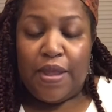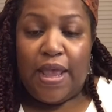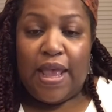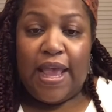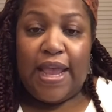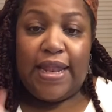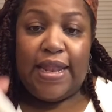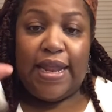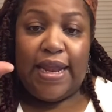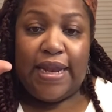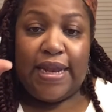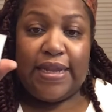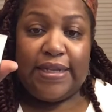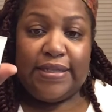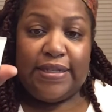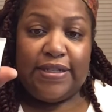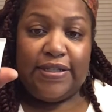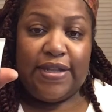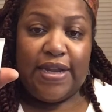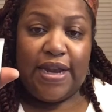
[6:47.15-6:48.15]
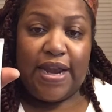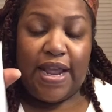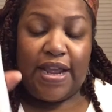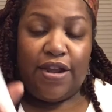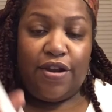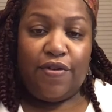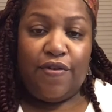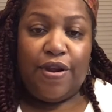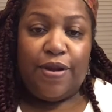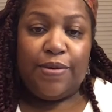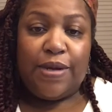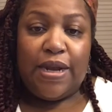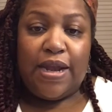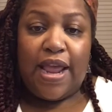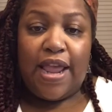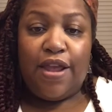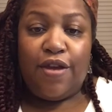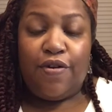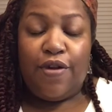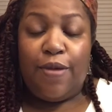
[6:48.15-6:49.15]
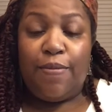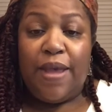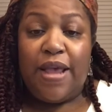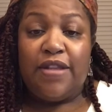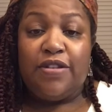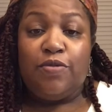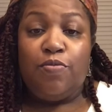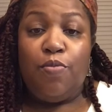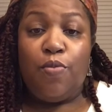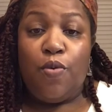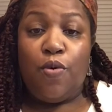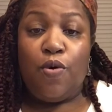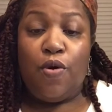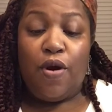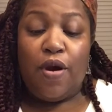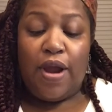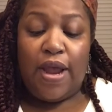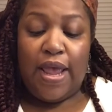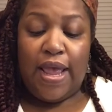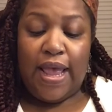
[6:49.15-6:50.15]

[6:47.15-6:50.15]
And then this is the night cream. The night cream has more